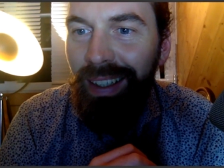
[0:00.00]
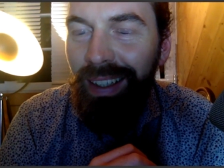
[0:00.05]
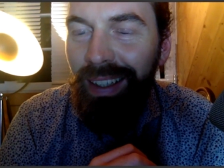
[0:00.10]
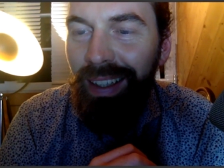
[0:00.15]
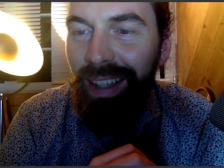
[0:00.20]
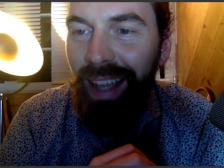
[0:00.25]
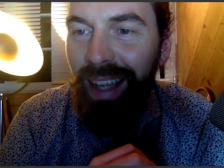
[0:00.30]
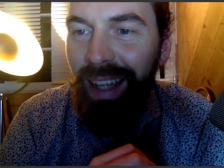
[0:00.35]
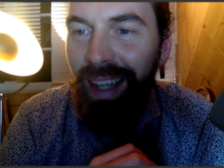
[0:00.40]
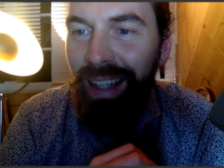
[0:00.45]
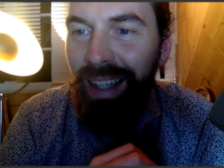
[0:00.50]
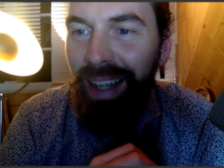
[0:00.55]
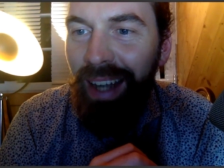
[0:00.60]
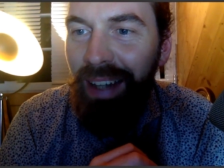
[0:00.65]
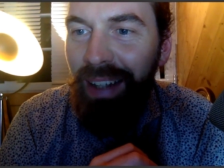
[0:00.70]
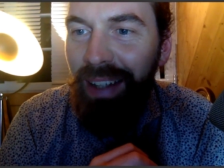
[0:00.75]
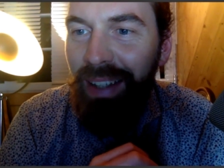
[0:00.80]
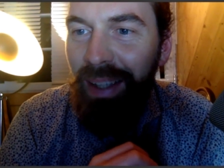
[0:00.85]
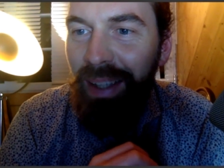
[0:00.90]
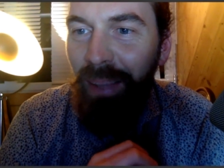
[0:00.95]
then
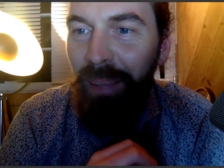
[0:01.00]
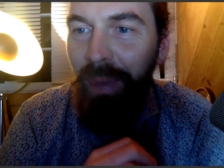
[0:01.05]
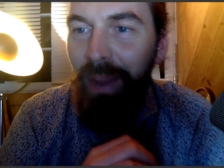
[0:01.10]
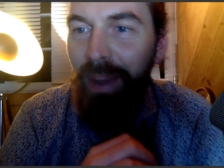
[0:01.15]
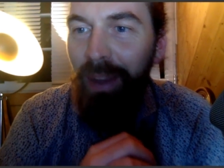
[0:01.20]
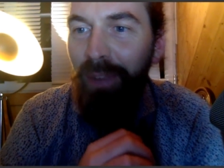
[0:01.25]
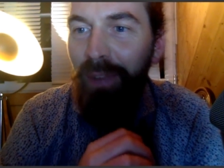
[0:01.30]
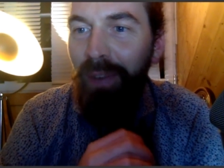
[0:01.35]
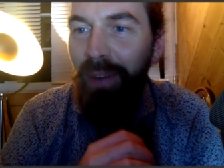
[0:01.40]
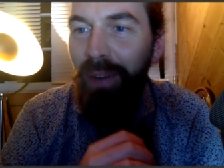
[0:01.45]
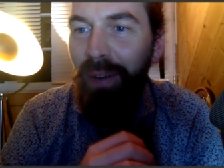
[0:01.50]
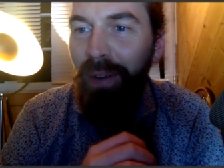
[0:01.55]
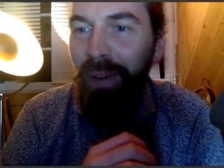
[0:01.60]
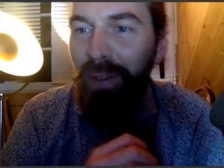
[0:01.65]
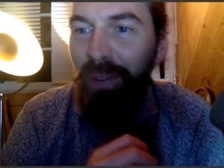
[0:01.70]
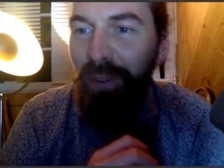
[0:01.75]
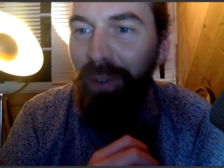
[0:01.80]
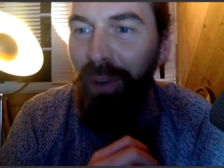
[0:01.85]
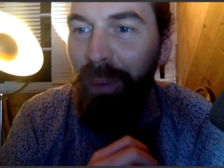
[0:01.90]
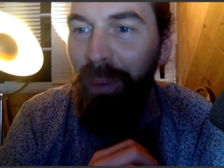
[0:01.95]
there's somebody
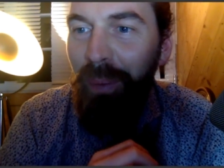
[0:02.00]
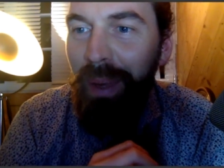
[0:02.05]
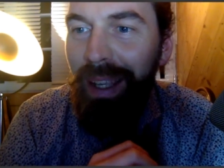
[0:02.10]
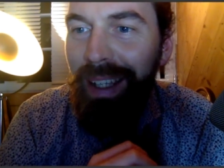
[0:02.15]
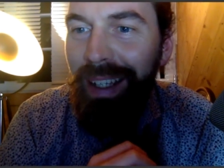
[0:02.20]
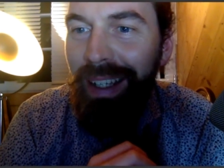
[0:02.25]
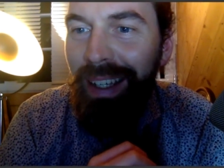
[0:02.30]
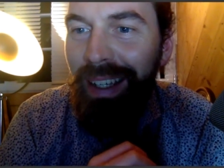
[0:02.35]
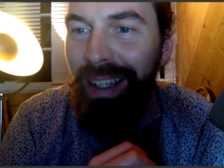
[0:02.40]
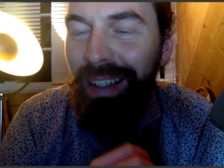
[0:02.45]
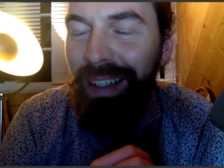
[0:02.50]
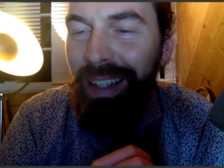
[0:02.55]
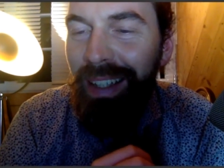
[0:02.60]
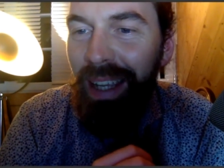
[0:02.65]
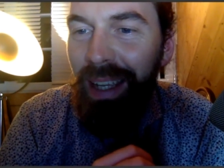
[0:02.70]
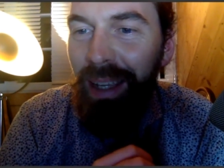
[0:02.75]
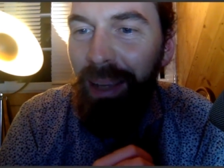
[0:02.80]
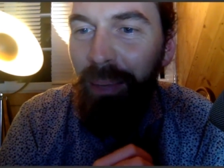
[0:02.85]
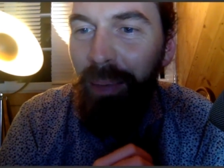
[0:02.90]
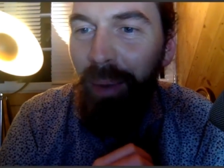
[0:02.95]
from India
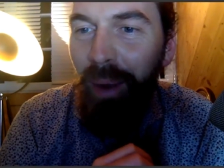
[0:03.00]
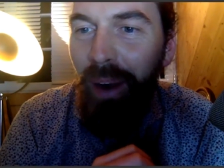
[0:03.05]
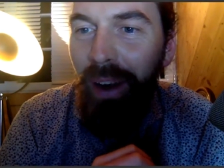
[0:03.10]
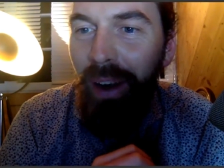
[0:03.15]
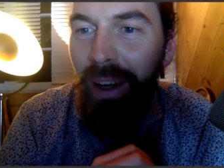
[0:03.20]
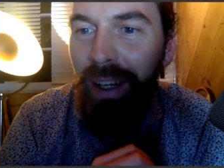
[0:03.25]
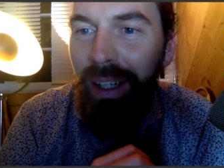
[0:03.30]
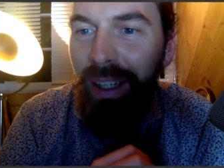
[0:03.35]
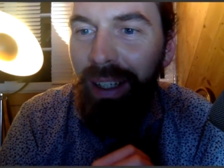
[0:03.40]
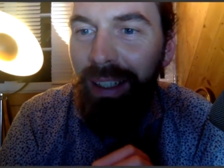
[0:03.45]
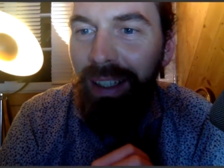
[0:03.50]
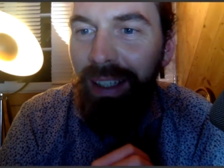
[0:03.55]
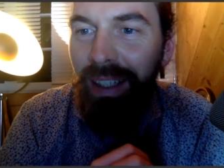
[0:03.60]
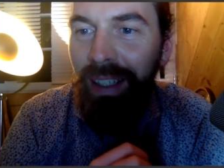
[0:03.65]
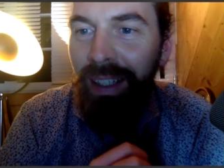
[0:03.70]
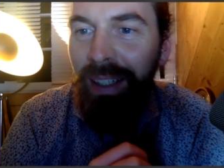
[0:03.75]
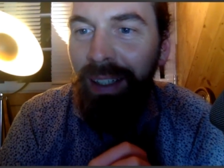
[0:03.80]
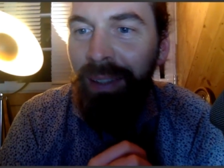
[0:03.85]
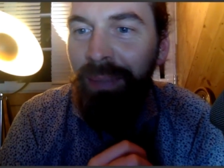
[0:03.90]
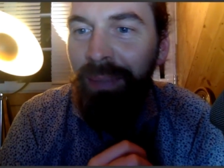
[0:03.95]
taking part.
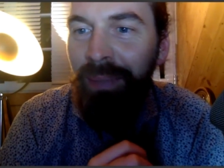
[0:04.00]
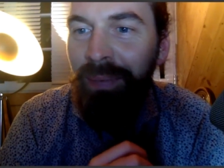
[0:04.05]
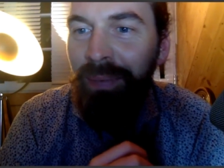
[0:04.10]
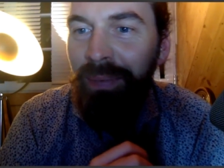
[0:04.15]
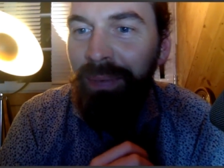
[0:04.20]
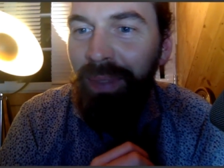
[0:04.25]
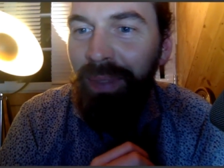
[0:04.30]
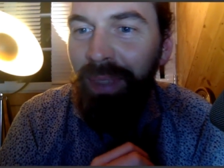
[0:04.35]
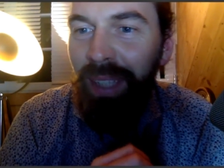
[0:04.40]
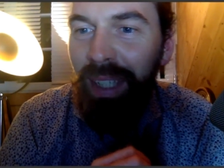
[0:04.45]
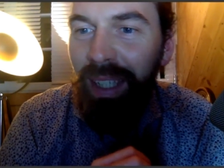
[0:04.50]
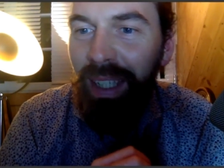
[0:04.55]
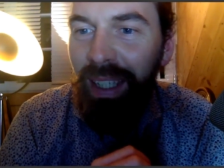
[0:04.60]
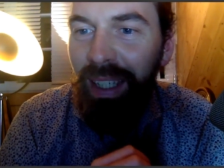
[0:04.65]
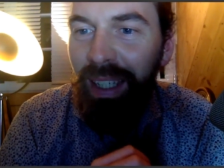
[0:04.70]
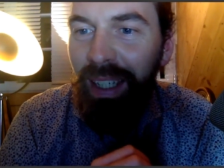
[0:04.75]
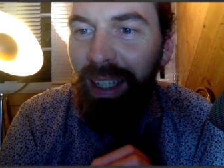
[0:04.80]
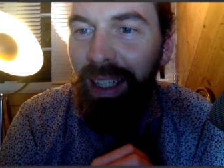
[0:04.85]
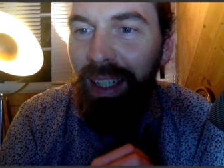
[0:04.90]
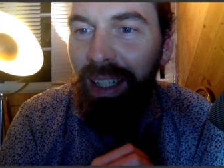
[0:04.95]
I'm
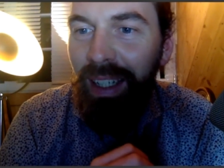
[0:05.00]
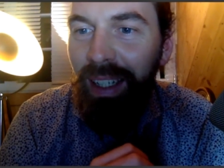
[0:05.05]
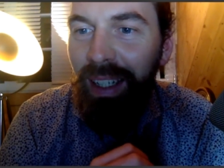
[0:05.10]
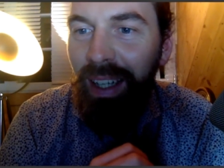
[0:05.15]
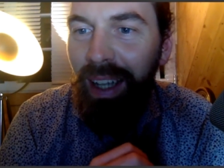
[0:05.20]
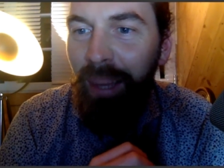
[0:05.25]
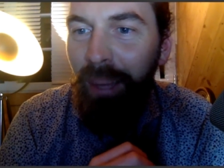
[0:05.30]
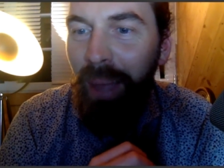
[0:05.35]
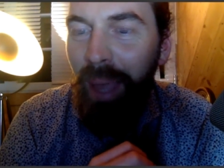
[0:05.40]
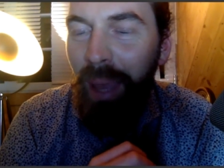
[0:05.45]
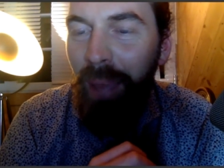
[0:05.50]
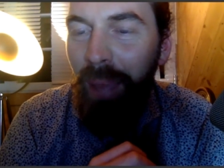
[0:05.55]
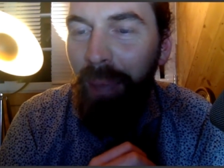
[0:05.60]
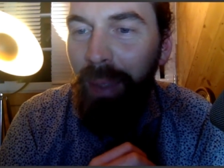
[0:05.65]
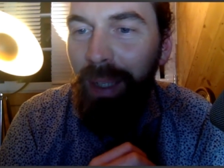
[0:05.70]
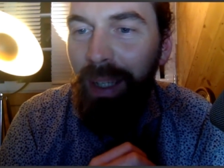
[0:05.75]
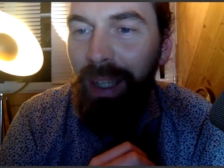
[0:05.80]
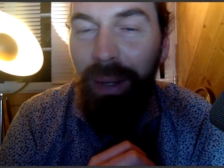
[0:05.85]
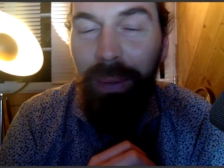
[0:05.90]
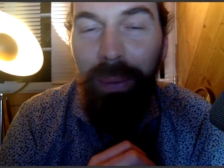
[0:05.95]

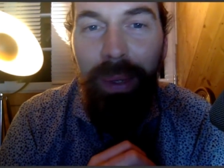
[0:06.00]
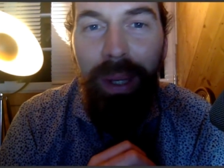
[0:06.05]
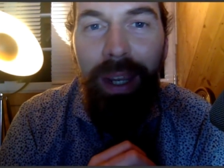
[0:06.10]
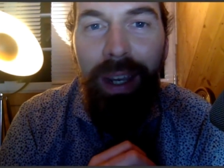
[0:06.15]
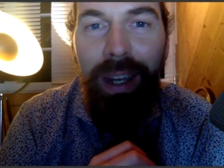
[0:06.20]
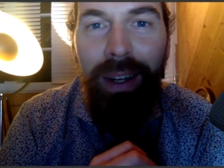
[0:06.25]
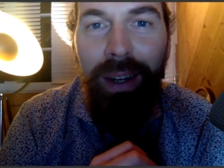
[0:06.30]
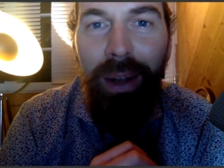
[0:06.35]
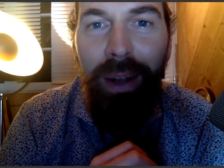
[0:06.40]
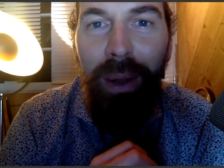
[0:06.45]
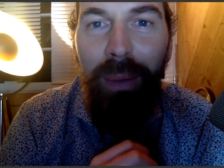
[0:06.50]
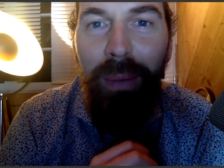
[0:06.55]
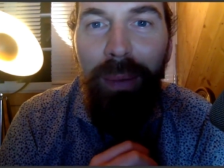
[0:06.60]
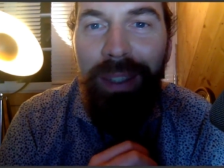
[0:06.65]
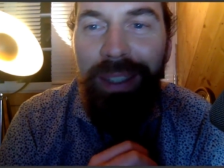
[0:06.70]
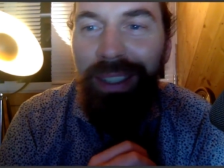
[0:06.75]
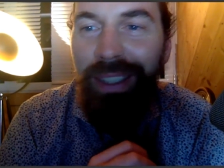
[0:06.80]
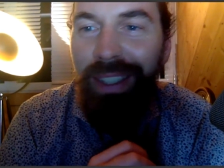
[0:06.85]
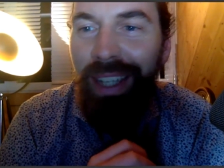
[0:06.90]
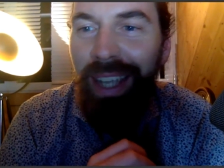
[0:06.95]
happy that we are
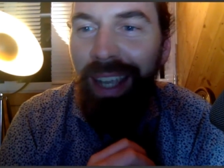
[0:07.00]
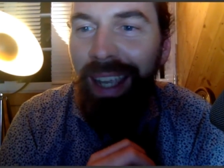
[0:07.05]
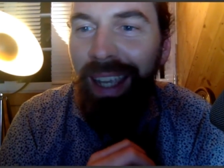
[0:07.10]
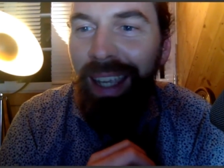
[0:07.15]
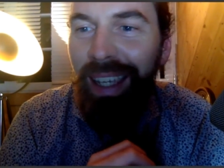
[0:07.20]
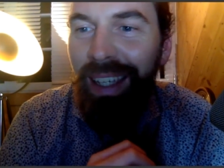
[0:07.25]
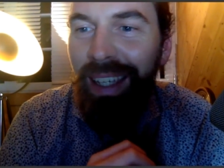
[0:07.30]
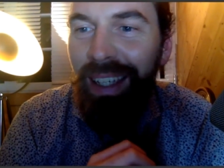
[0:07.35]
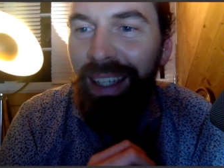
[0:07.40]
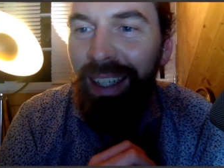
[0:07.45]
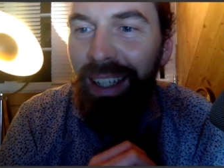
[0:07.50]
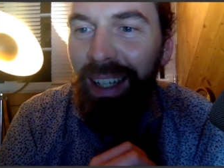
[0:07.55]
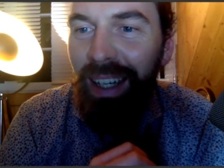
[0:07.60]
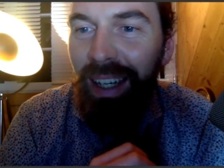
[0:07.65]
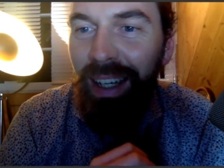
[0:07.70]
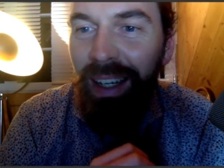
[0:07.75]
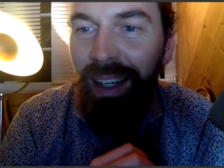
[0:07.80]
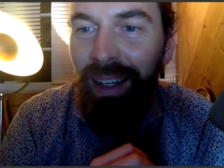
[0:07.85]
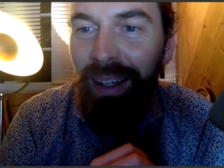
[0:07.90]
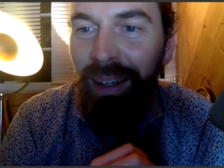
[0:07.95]
global today.
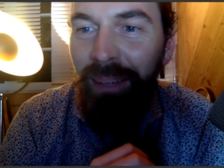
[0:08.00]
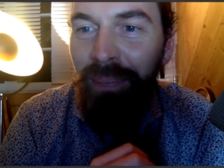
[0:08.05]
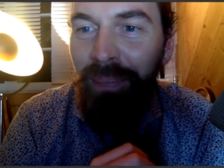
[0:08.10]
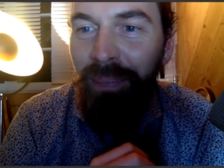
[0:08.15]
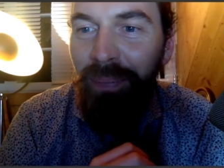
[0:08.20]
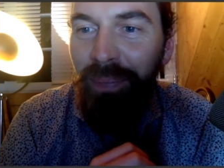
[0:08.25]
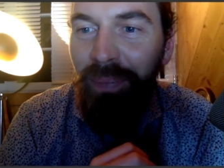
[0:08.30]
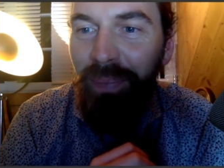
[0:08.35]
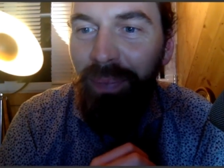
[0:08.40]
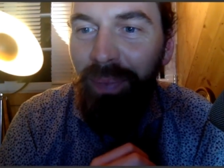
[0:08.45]
I'm